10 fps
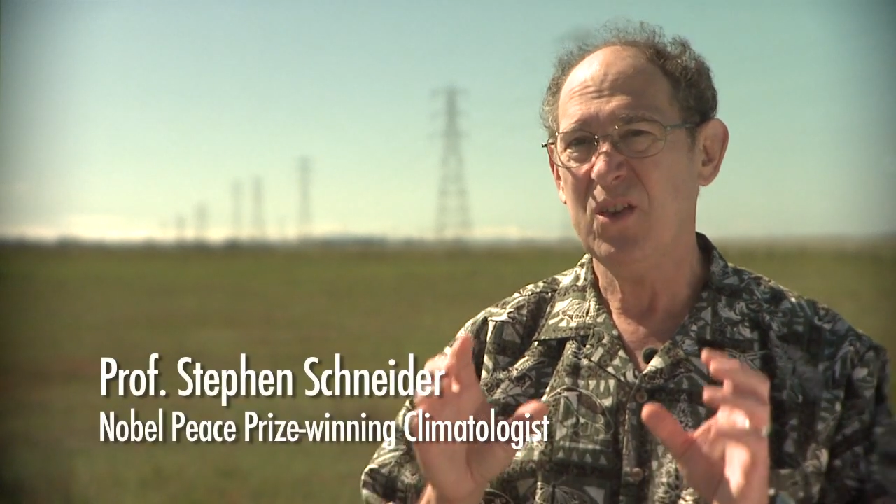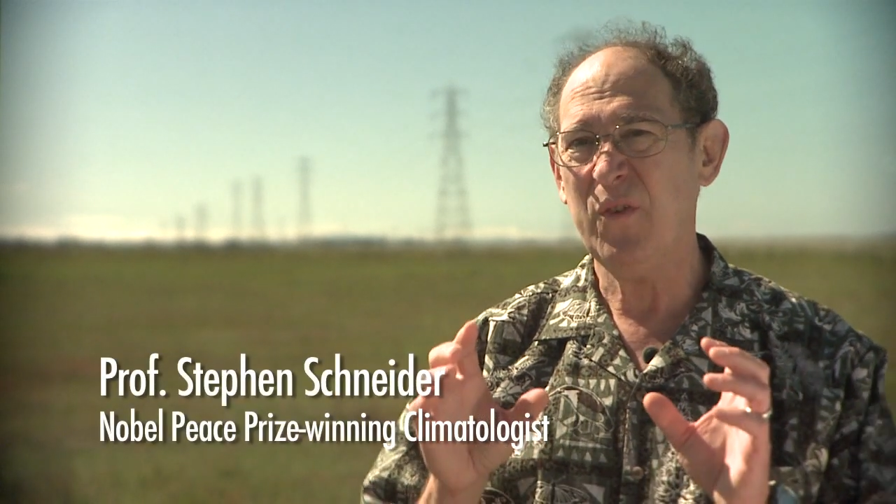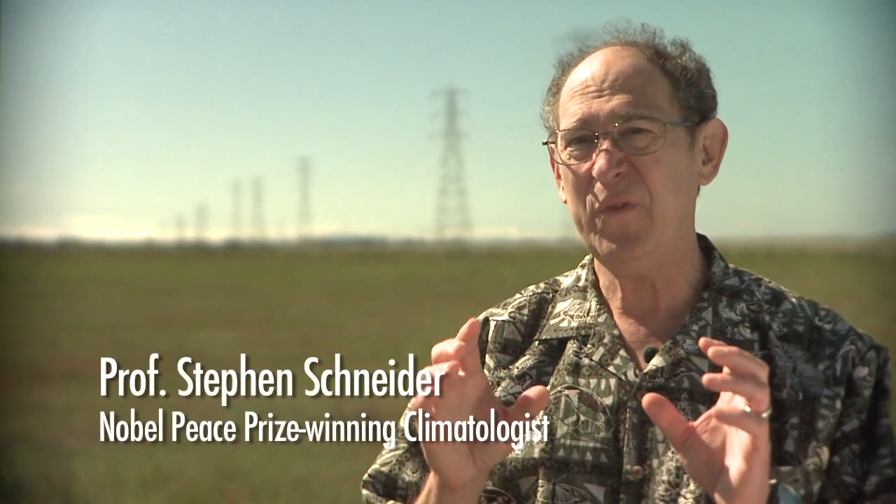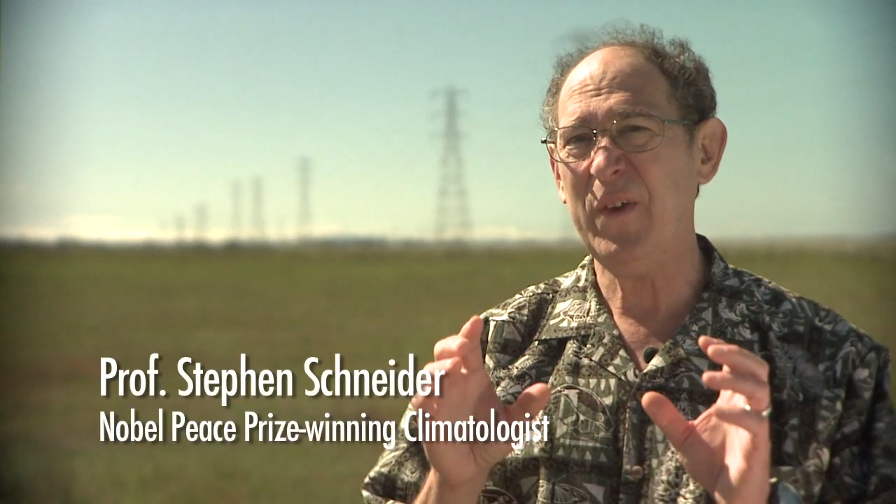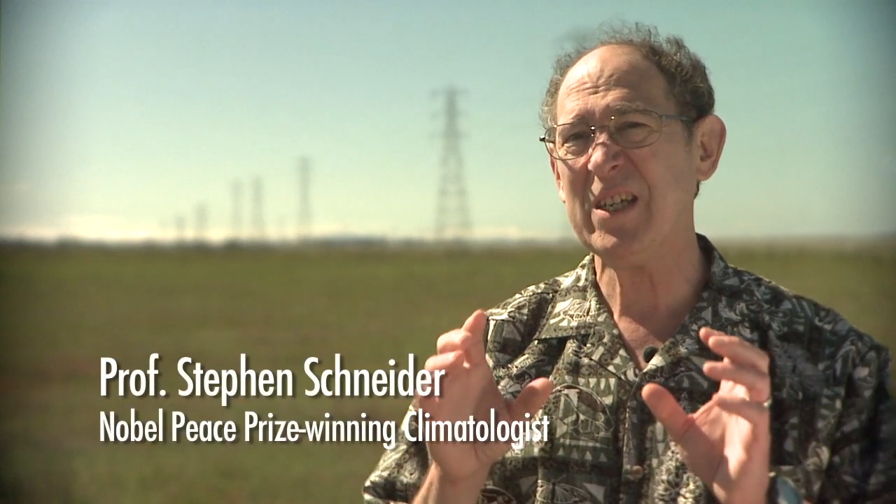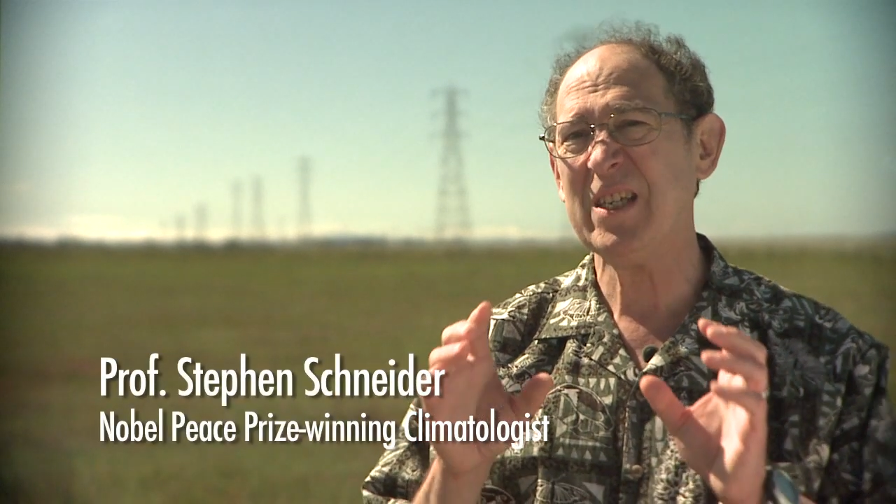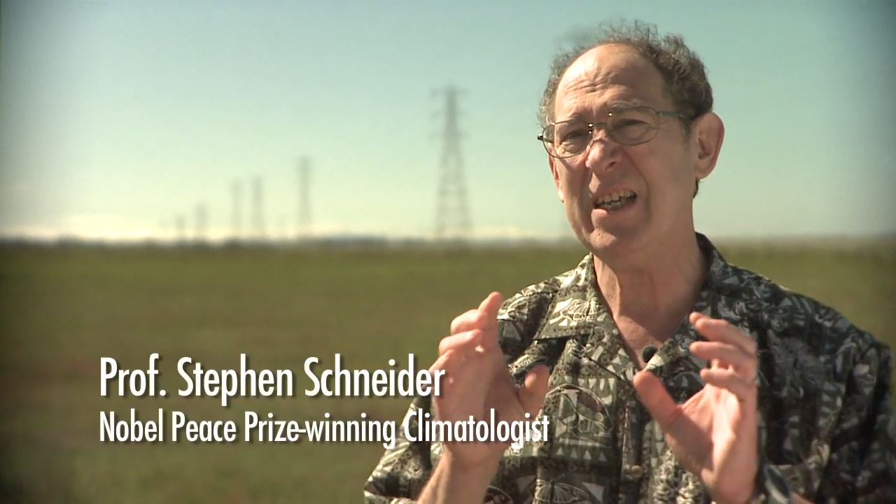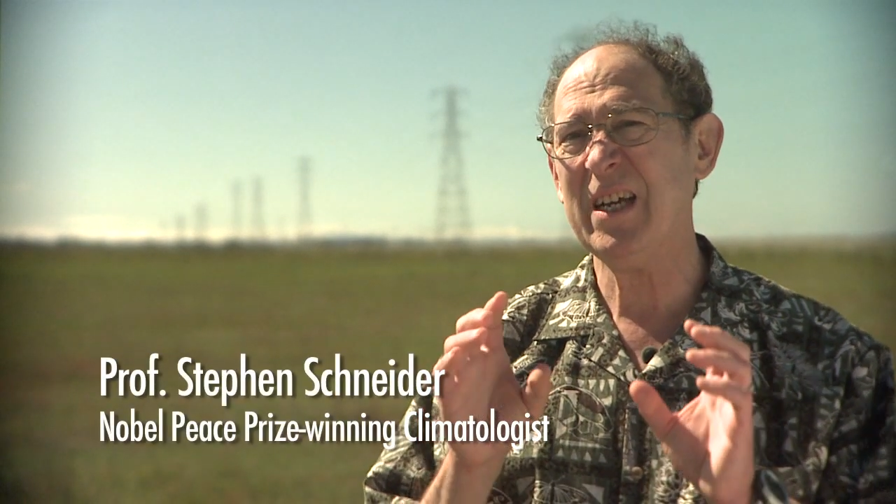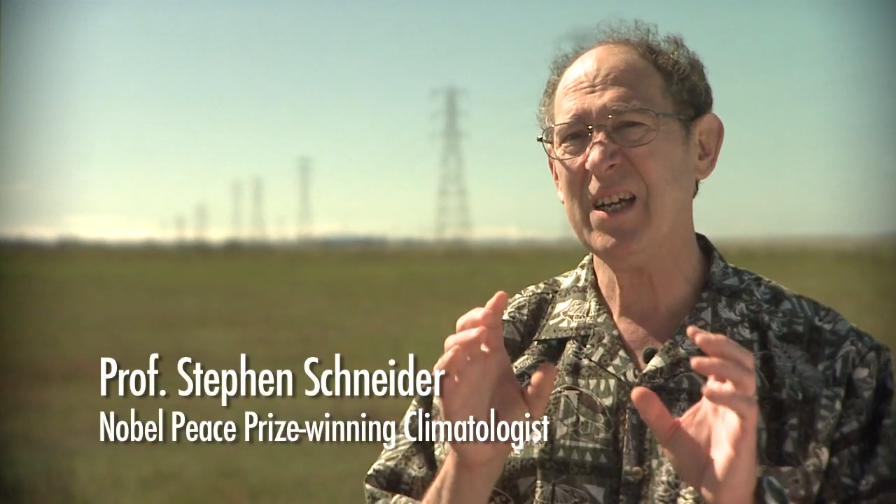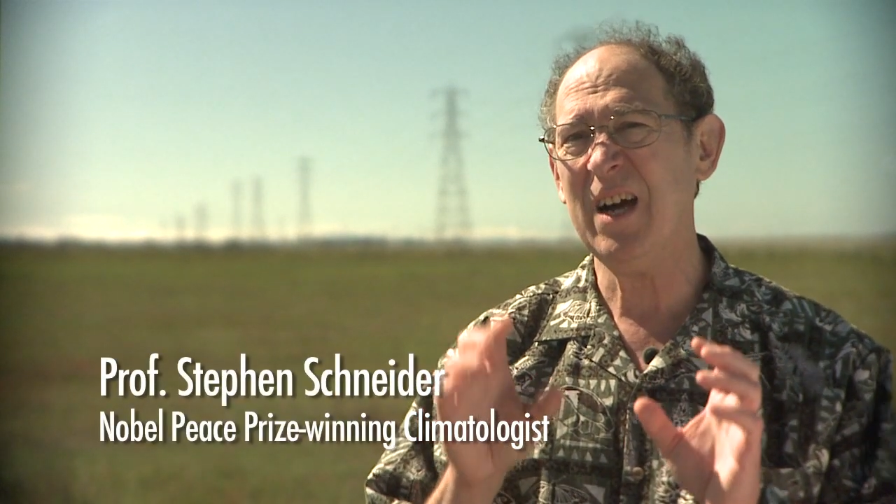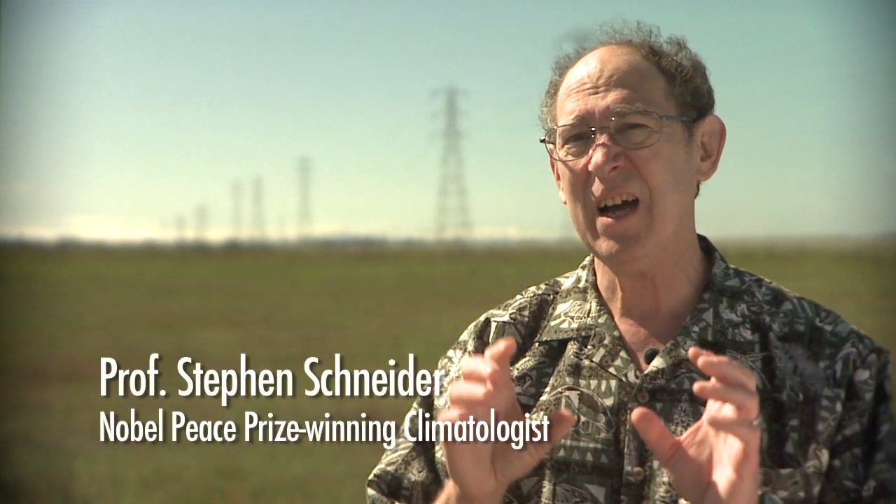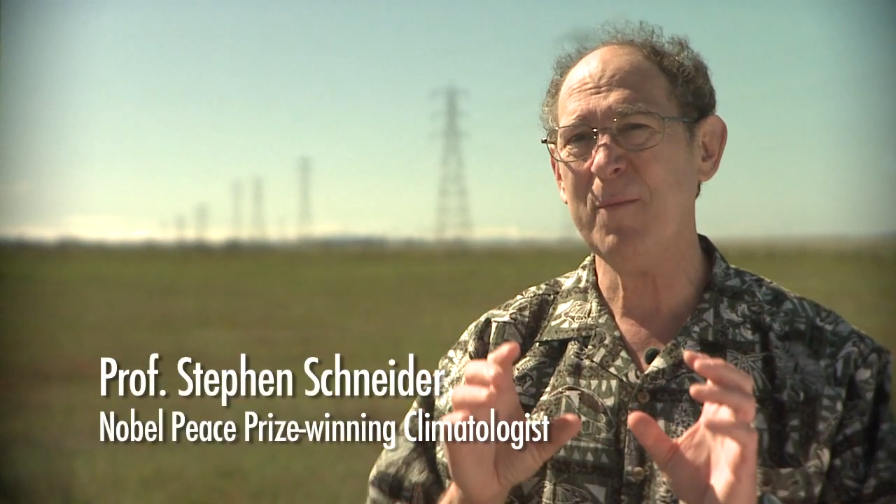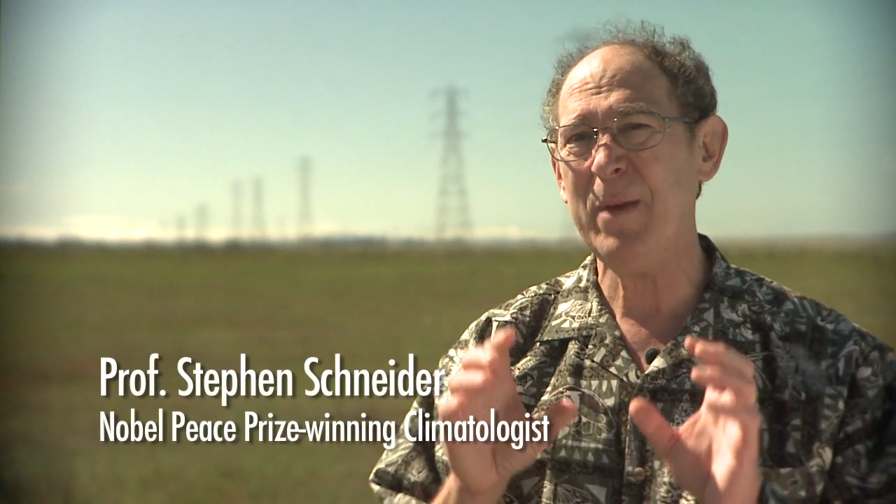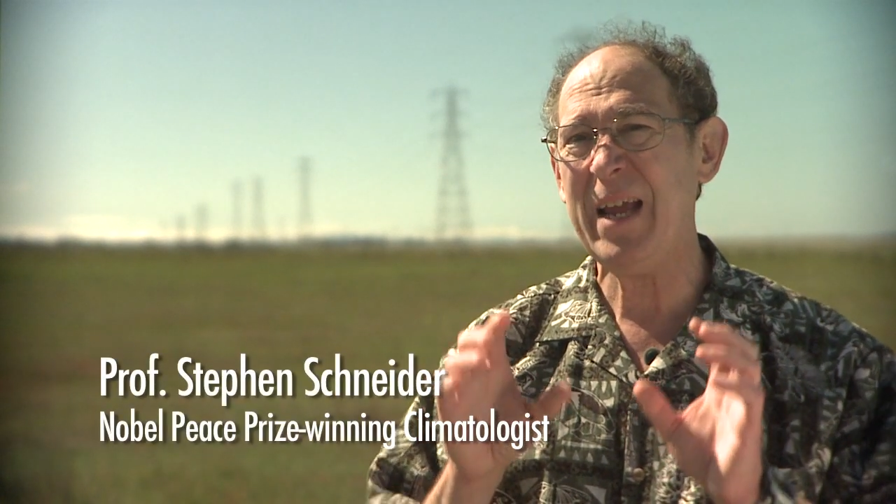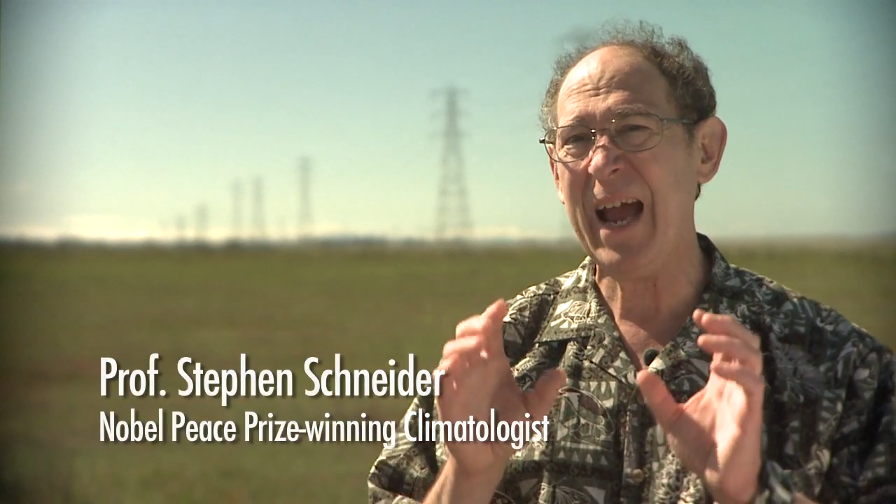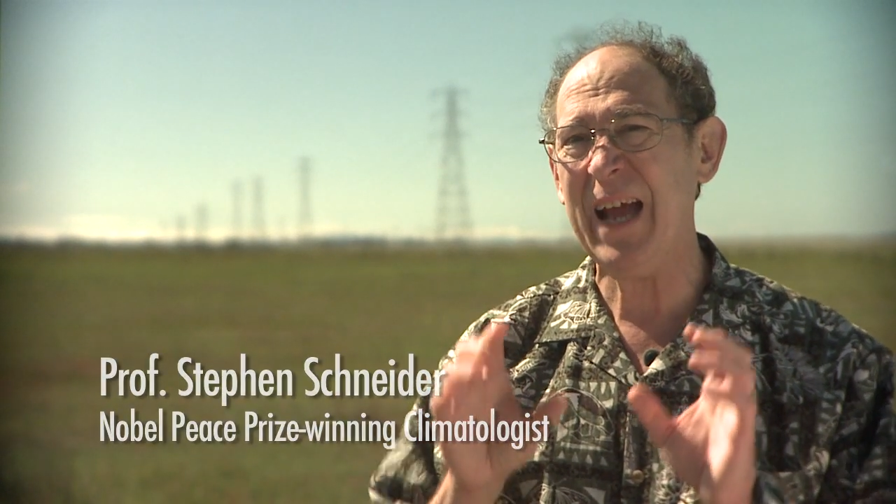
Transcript: to fix the economy